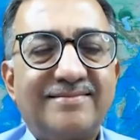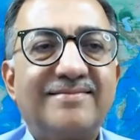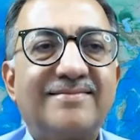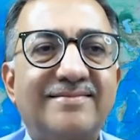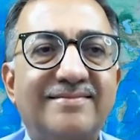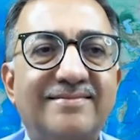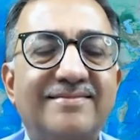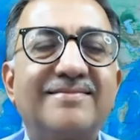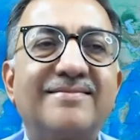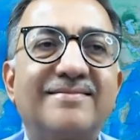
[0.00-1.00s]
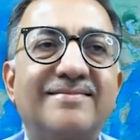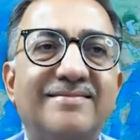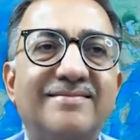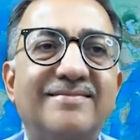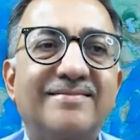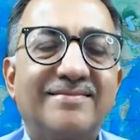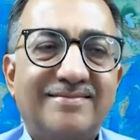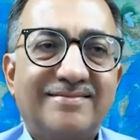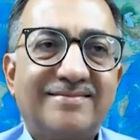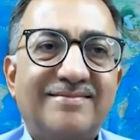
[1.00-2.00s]

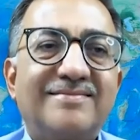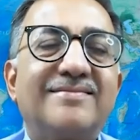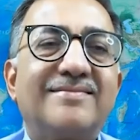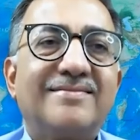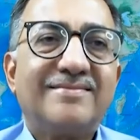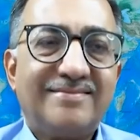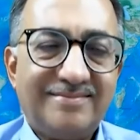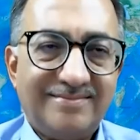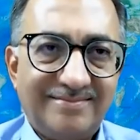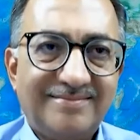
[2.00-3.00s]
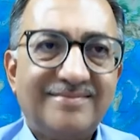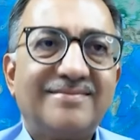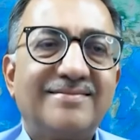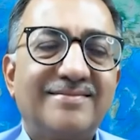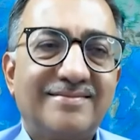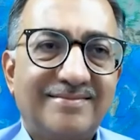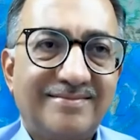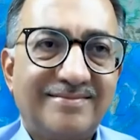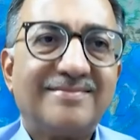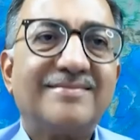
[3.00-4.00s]

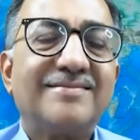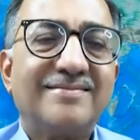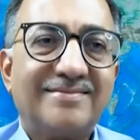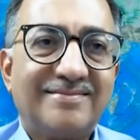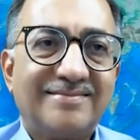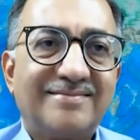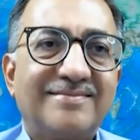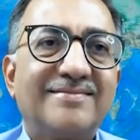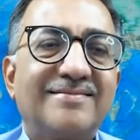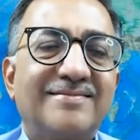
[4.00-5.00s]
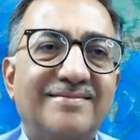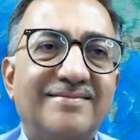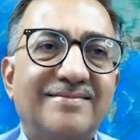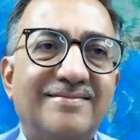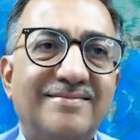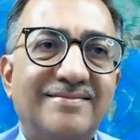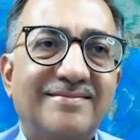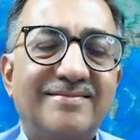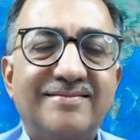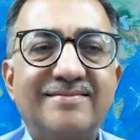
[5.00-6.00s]
[no speech]